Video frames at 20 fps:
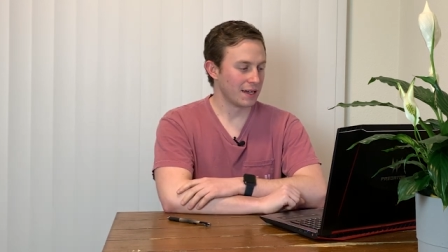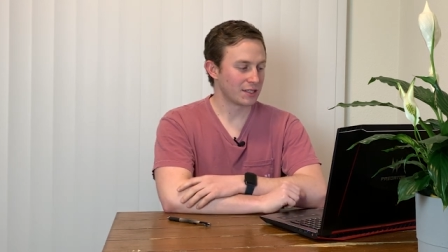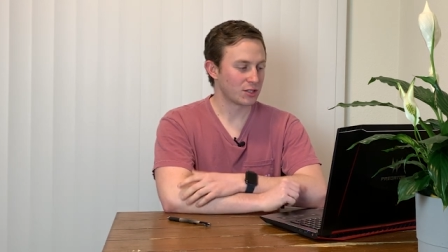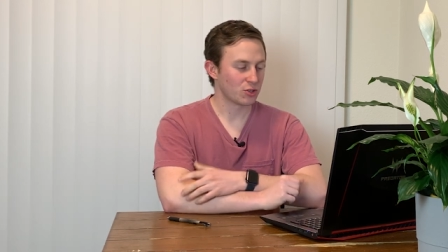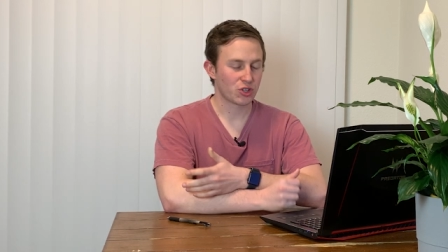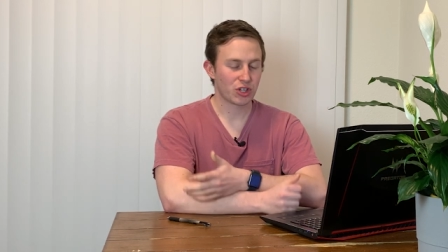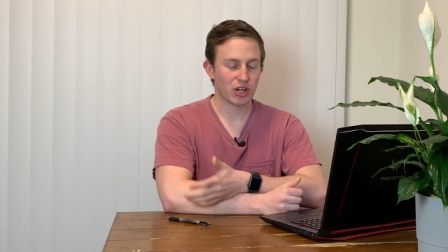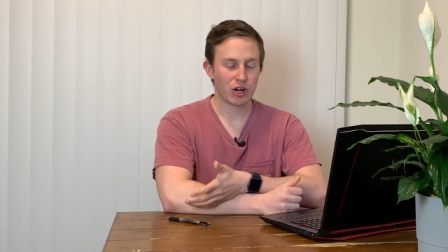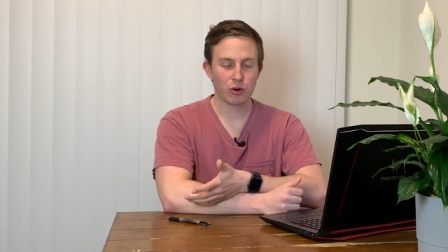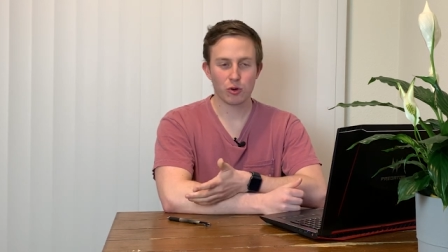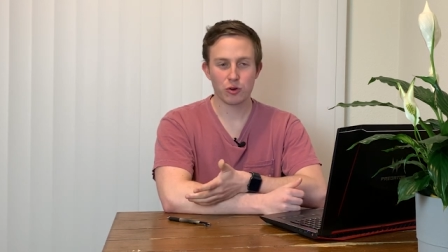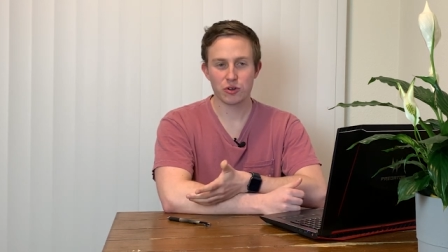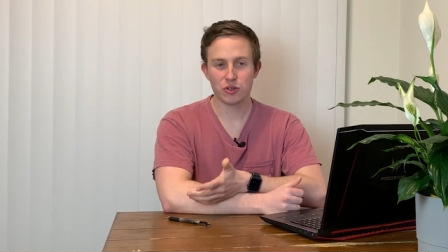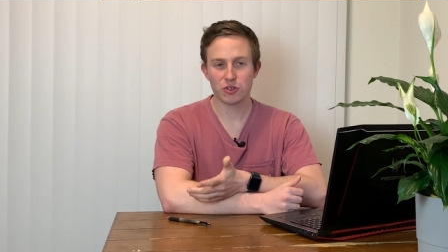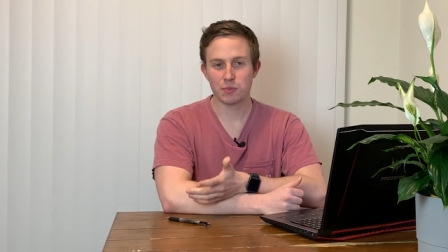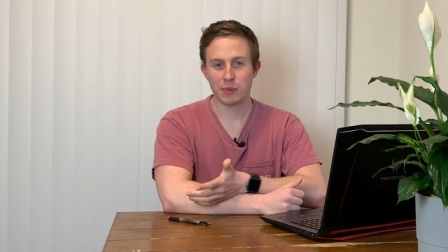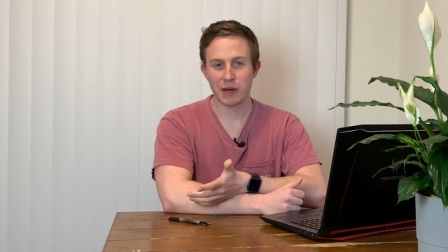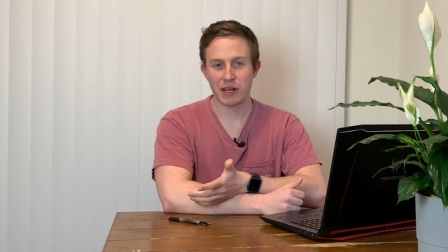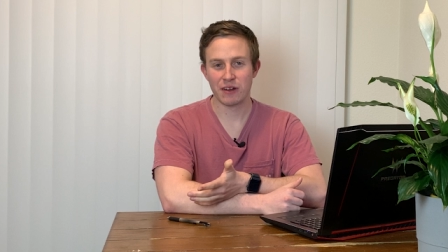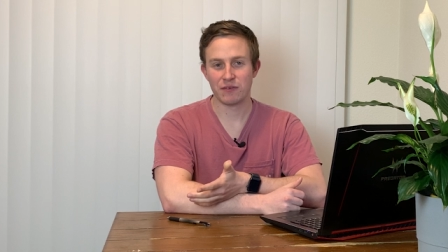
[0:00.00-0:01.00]
And so
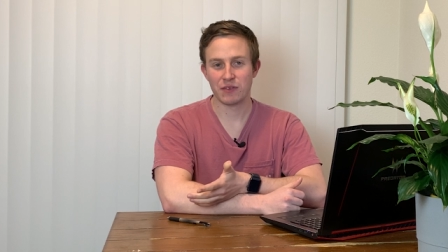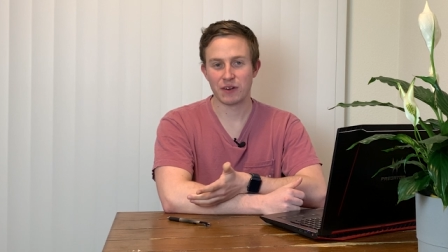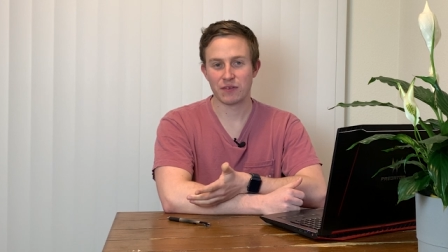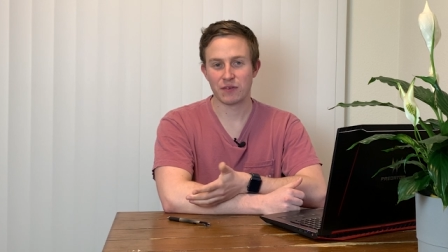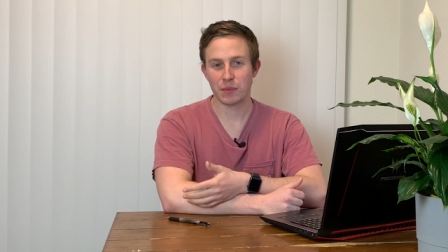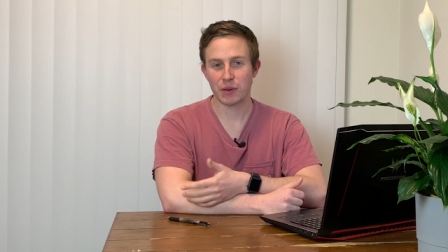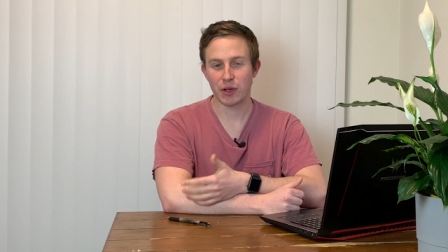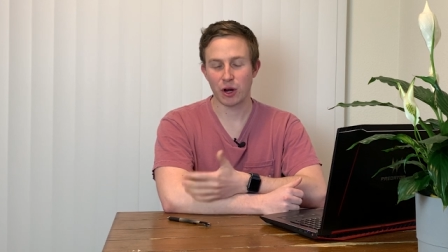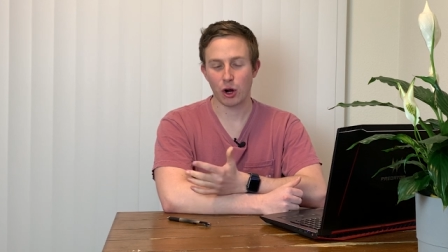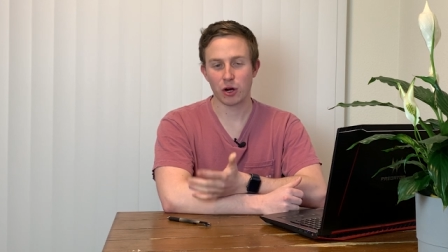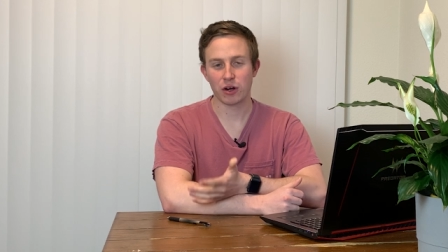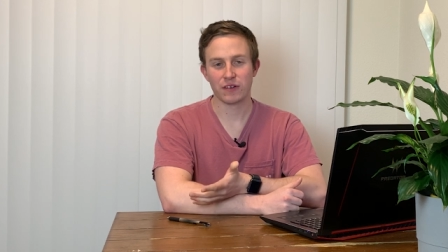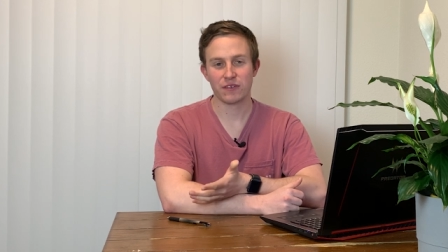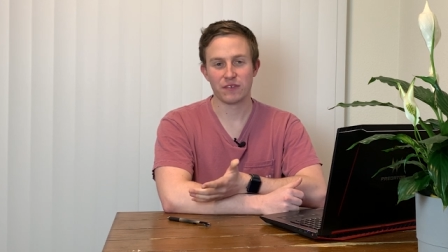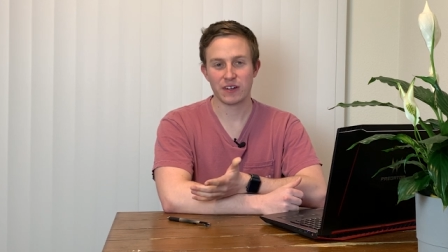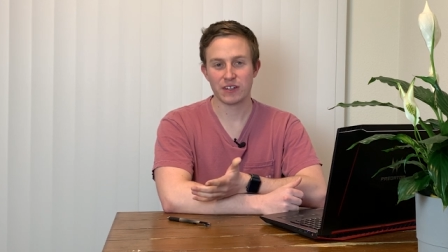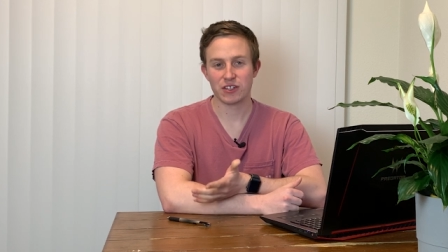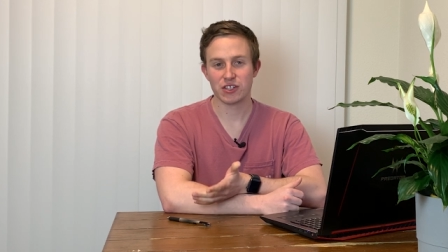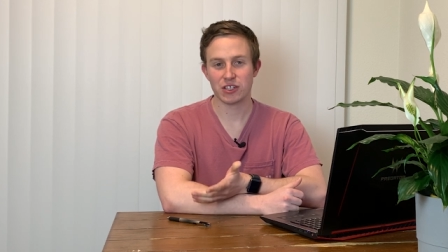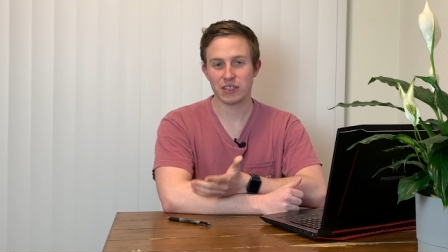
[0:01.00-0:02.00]
shareholders benefit from the
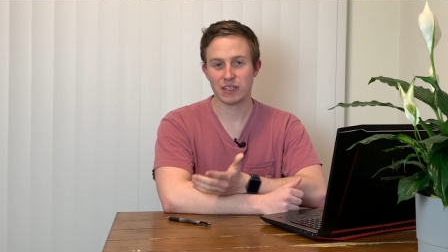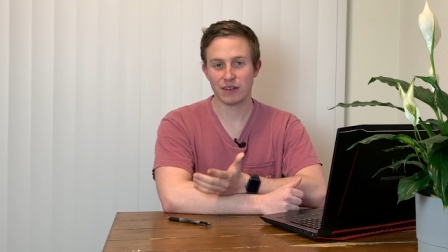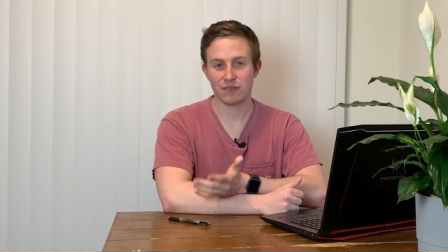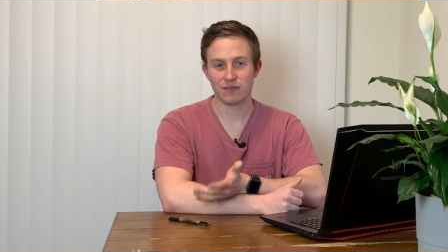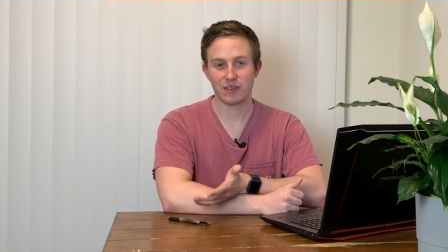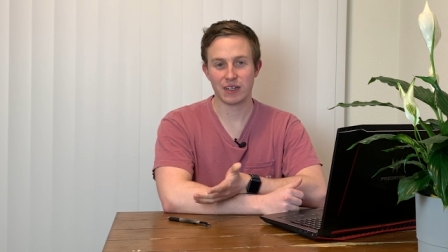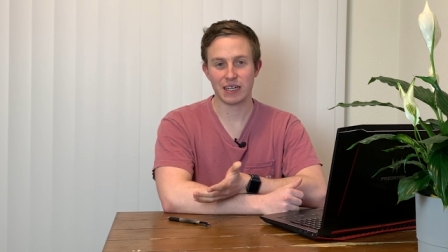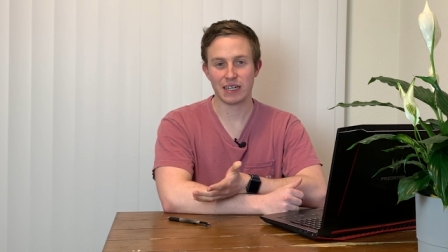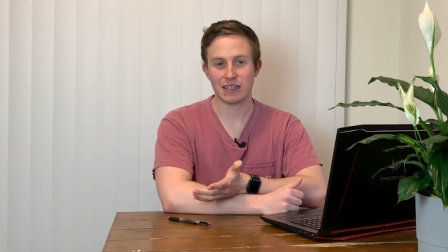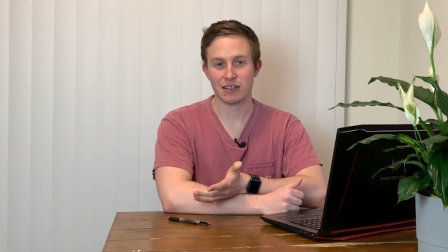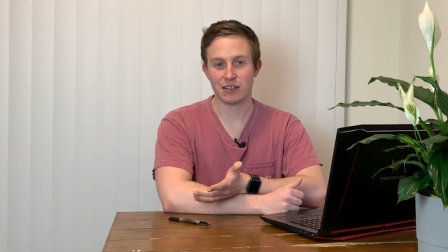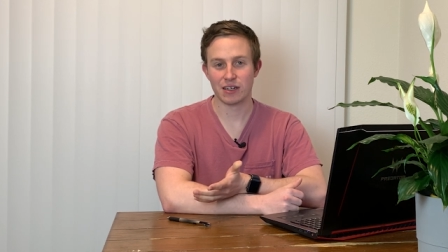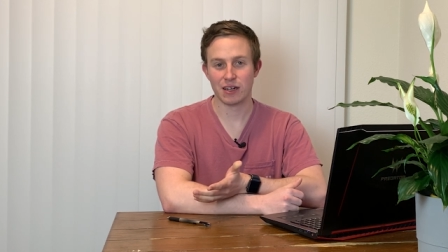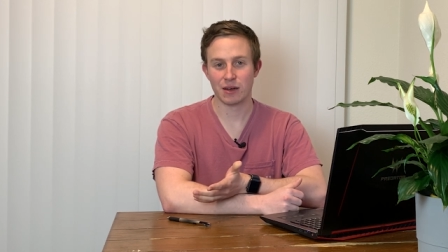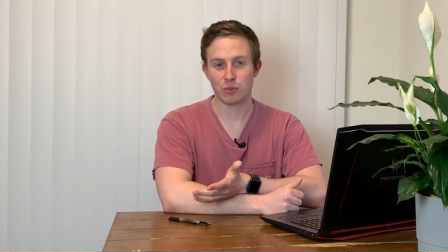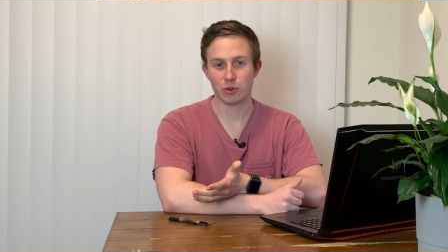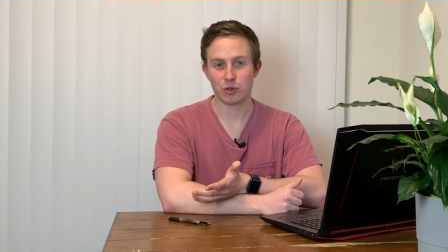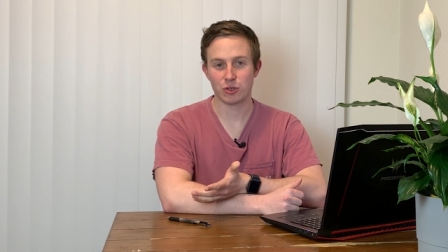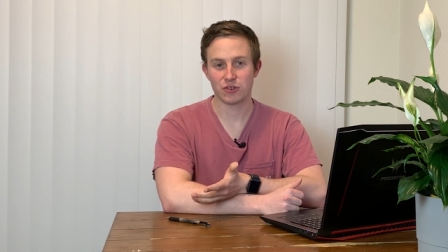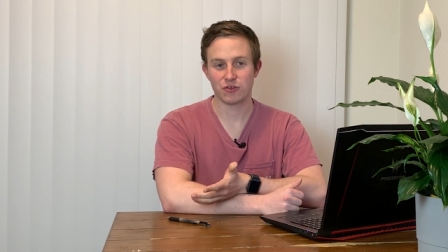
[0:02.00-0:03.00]
artificially inflated
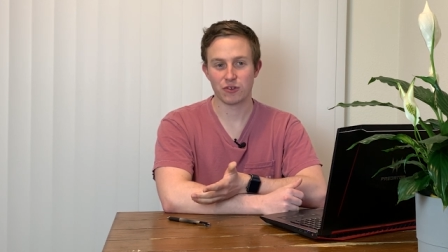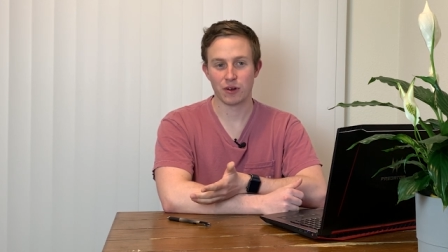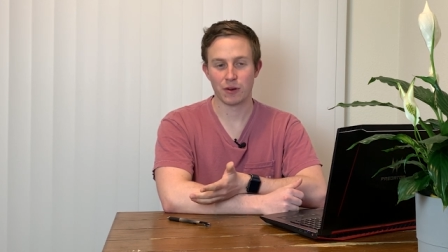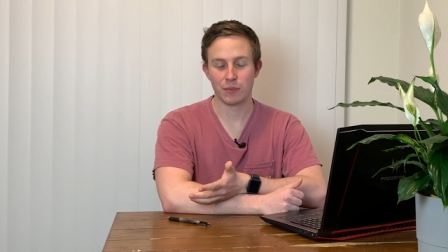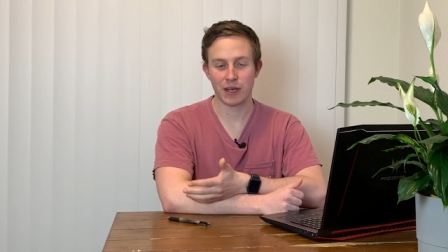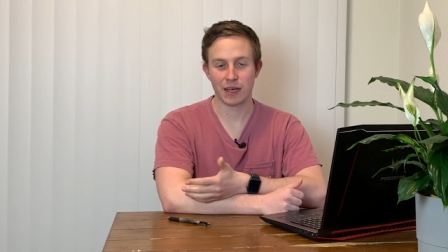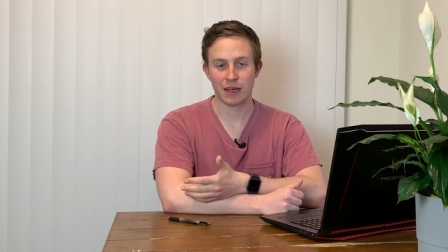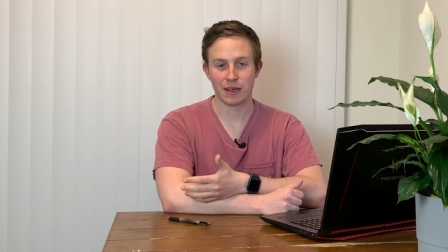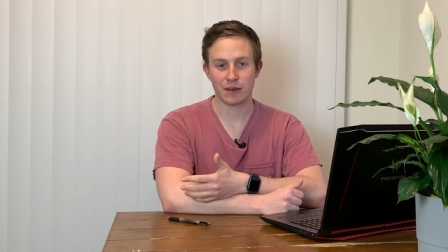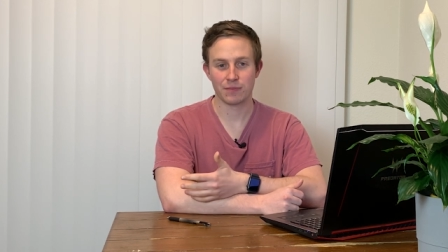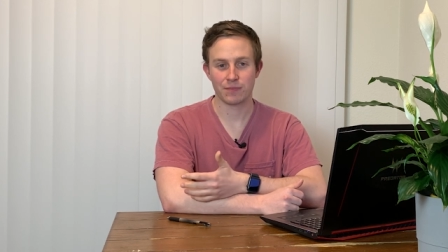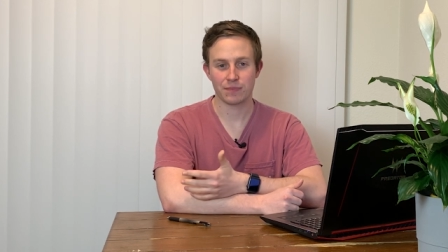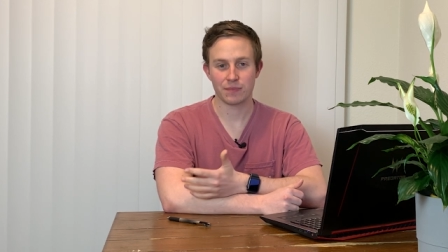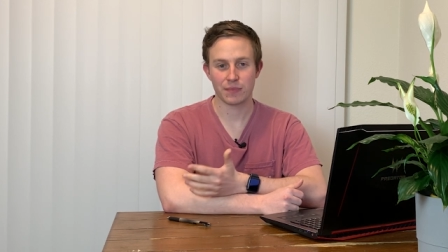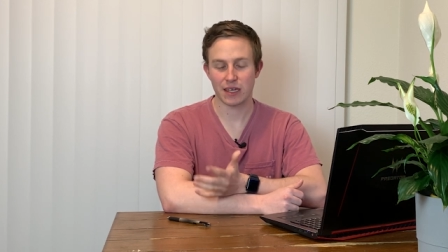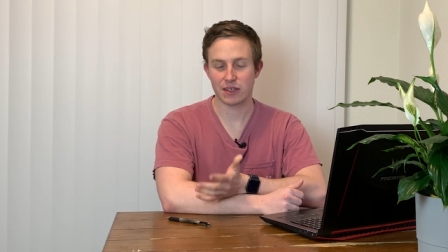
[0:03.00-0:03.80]
numbers from a,